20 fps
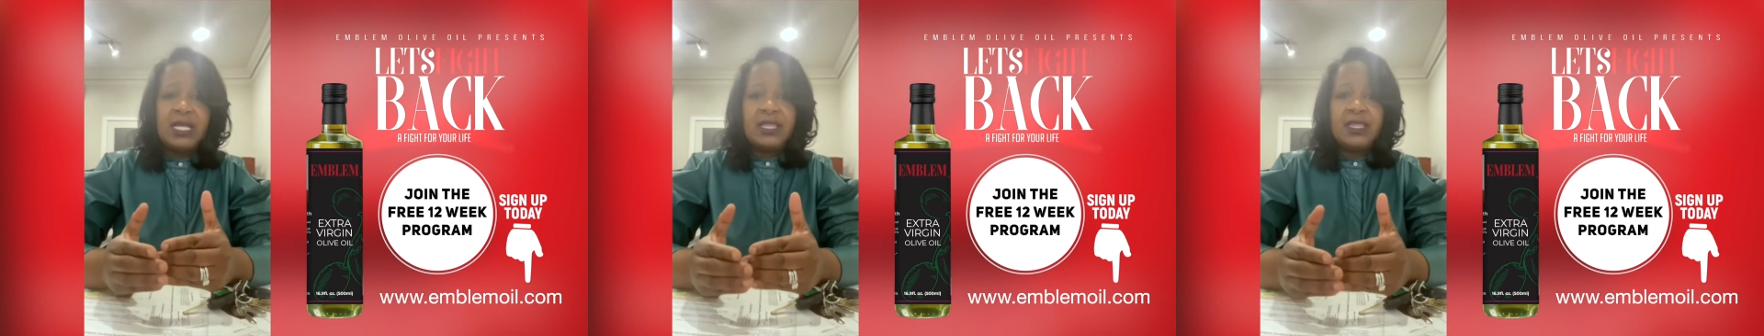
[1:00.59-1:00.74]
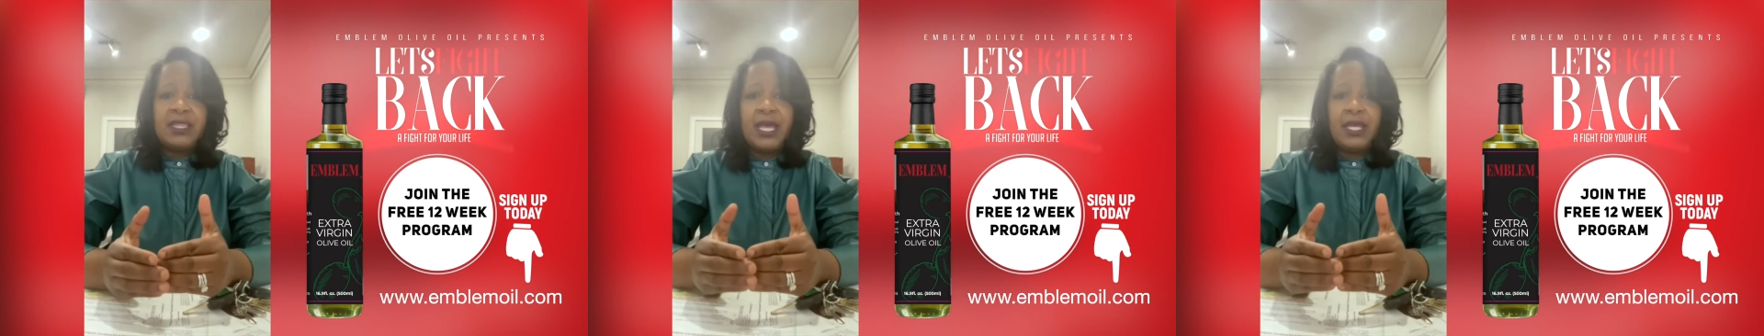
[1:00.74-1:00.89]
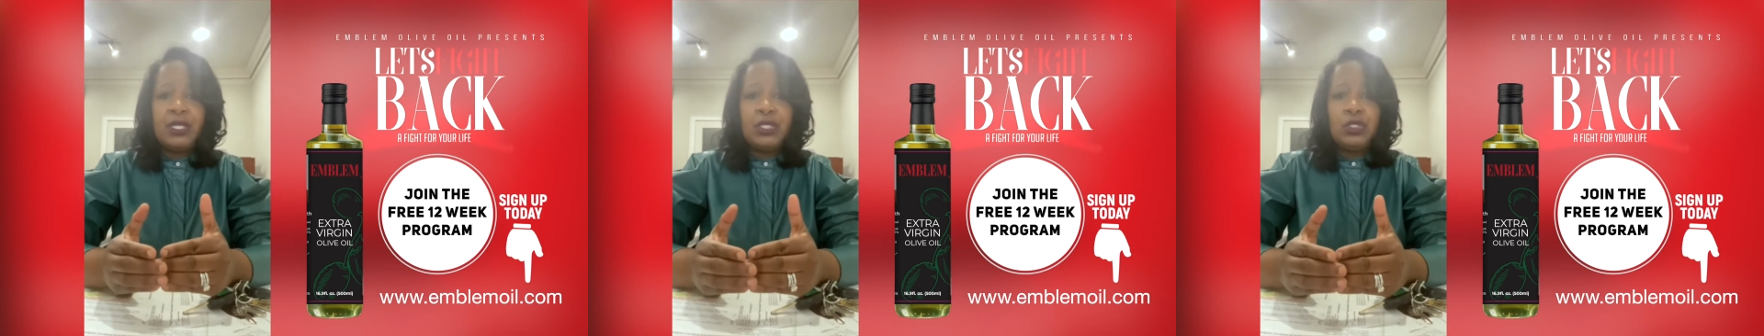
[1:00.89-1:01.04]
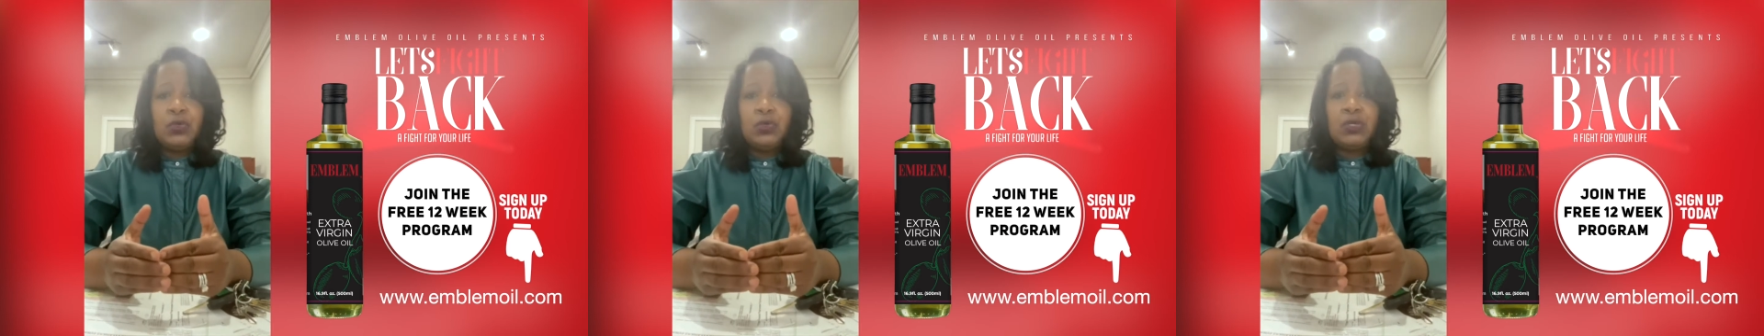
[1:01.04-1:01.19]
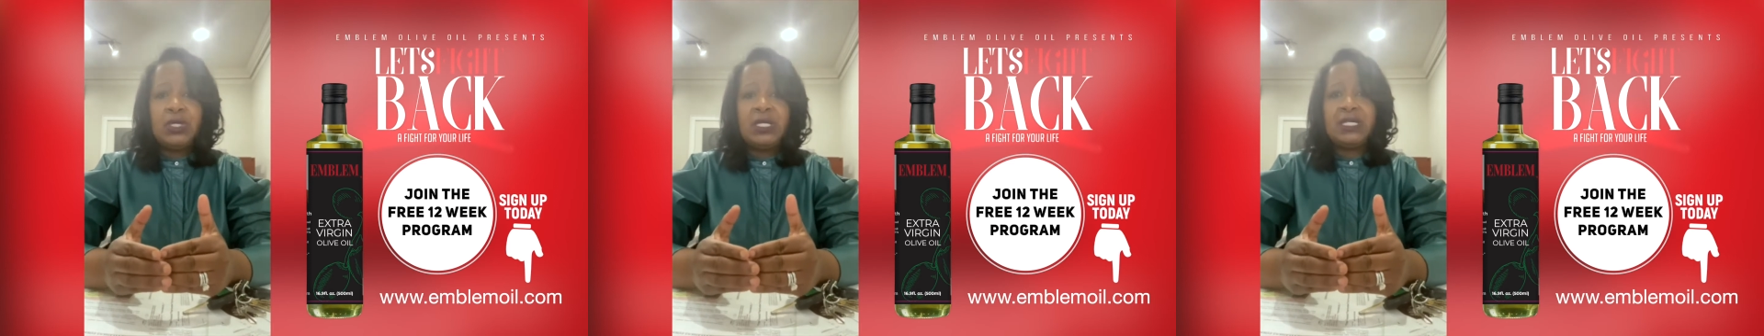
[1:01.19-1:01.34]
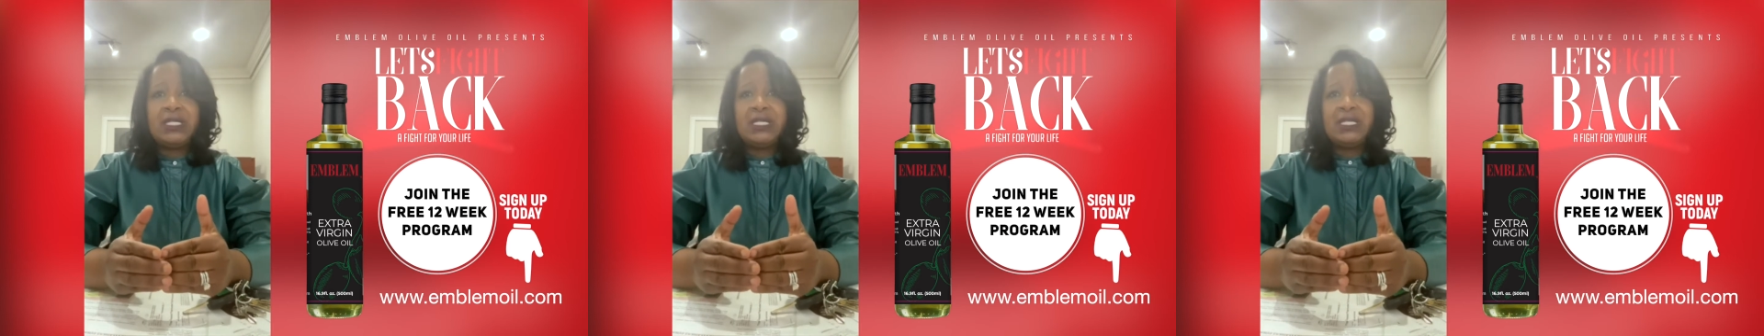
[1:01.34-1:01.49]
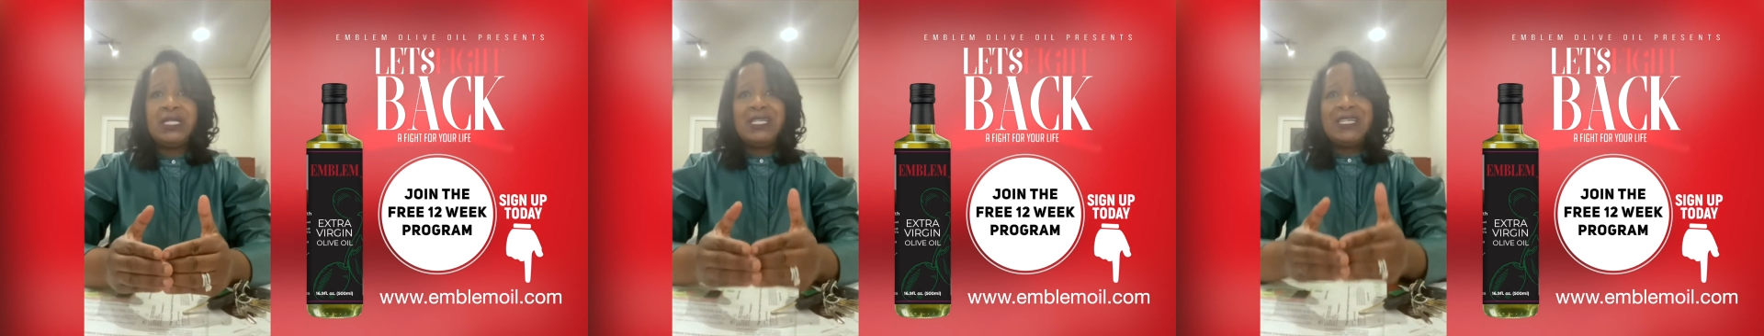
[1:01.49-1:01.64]
that you
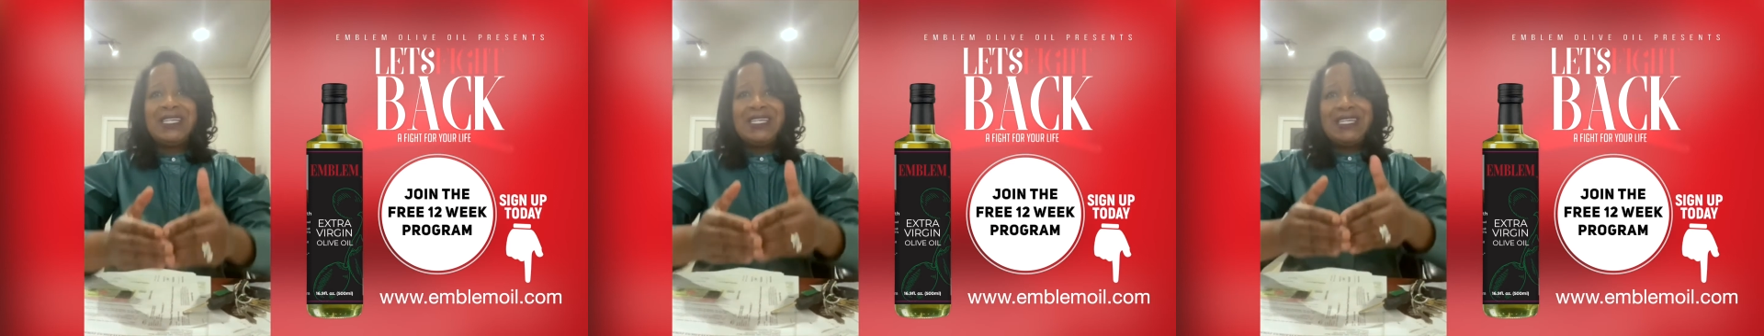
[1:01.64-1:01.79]
could